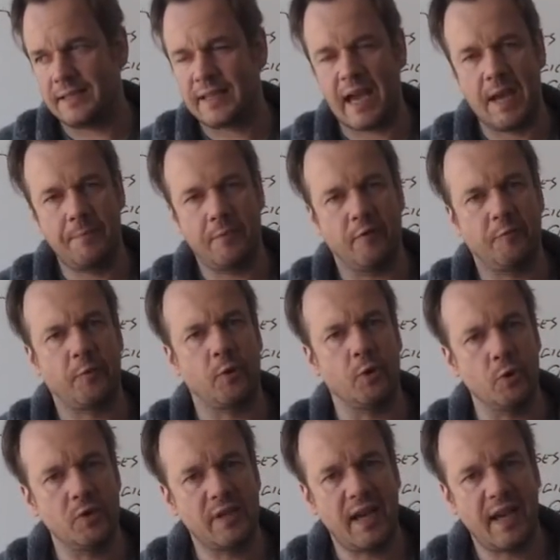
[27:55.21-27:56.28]
type of
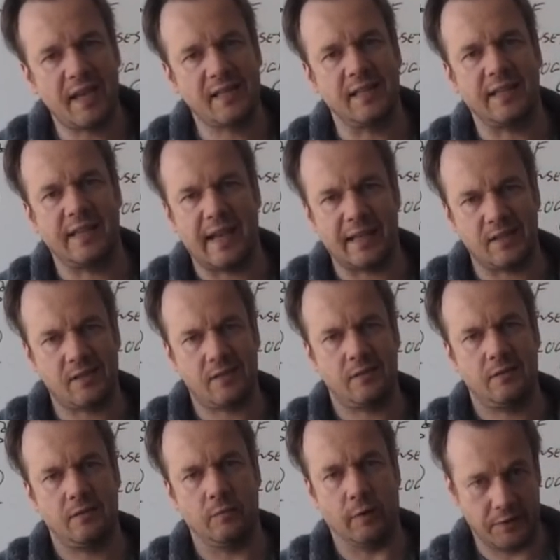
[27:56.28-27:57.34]
protest against